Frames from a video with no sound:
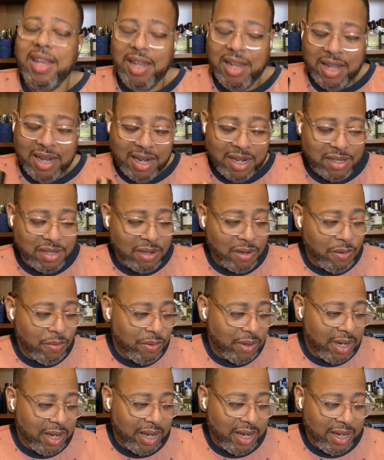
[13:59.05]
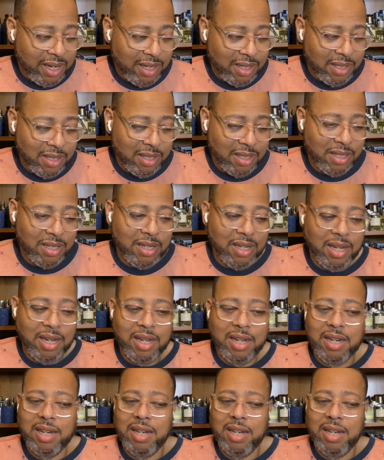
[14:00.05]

in its own lane. It